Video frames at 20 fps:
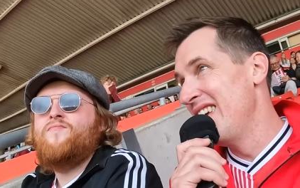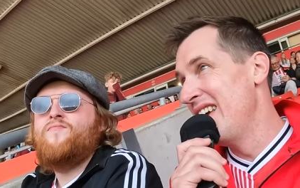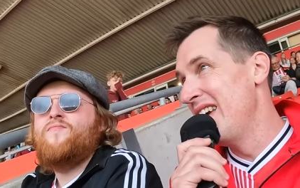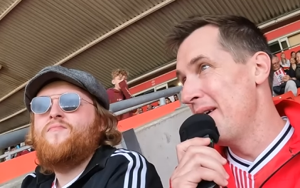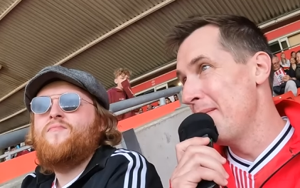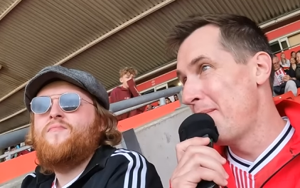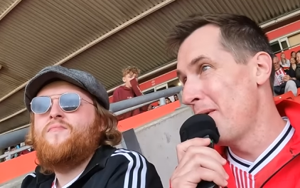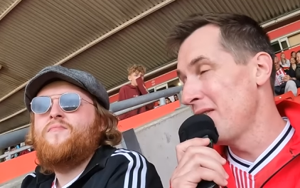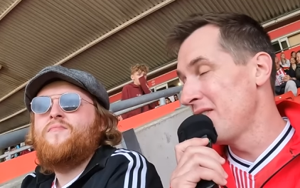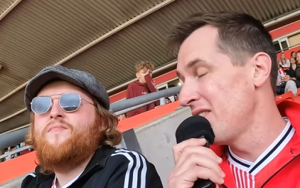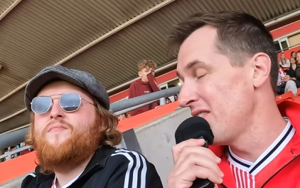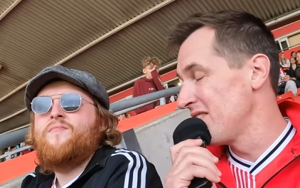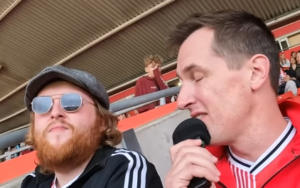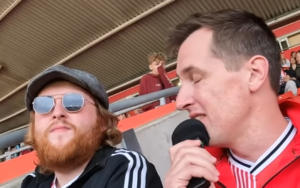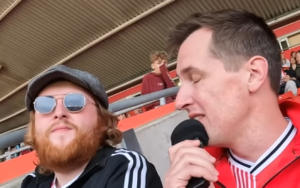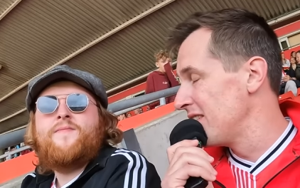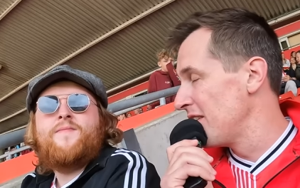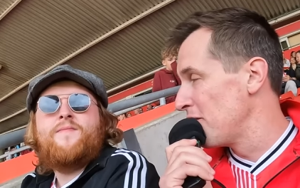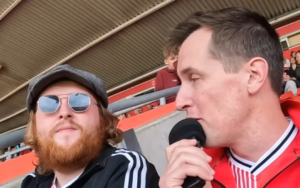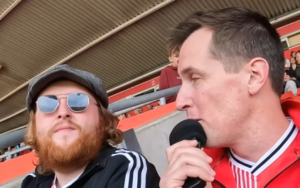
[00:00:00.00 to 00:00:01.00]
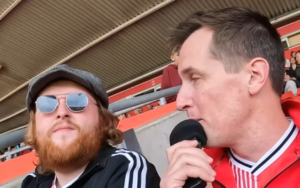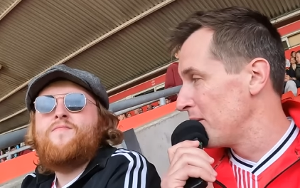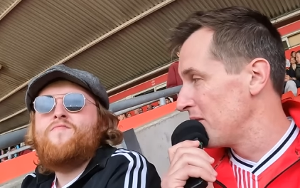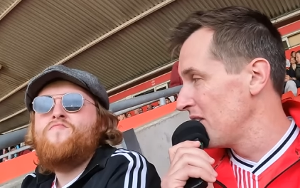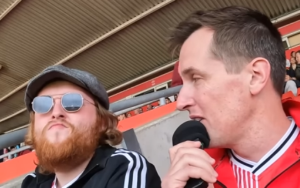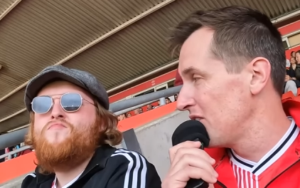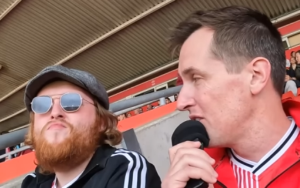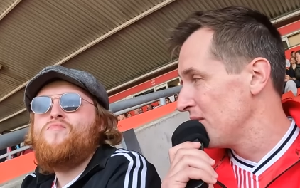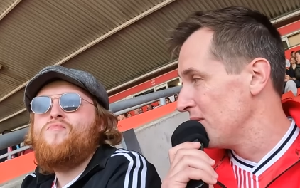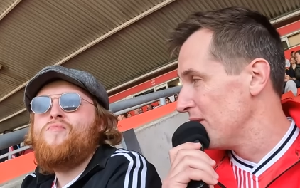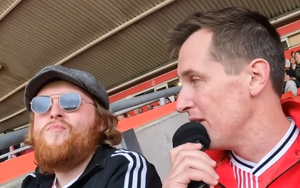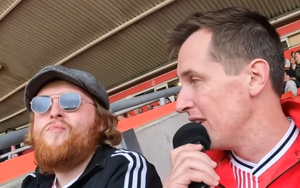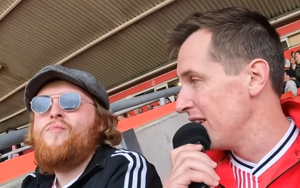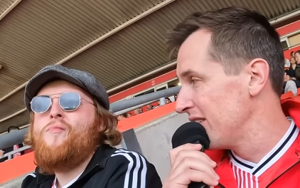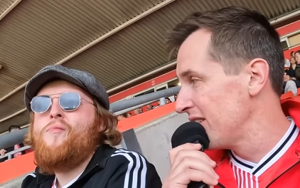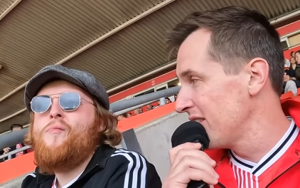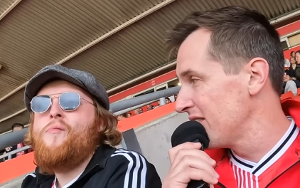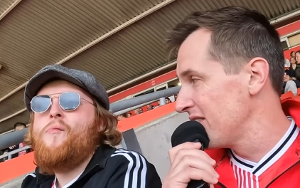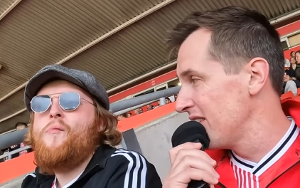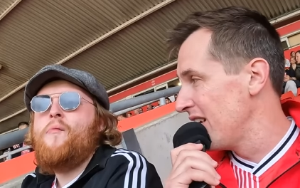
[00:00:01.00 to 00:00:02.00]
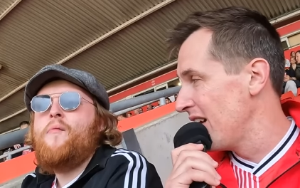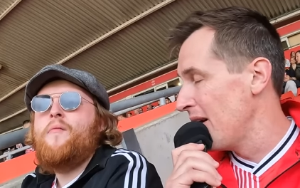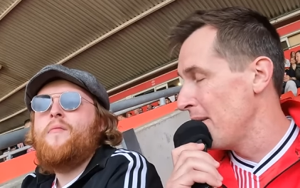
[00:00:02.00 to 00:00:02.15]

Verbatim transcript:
Speaker 1: it puts us in a different position, really, doesn't it?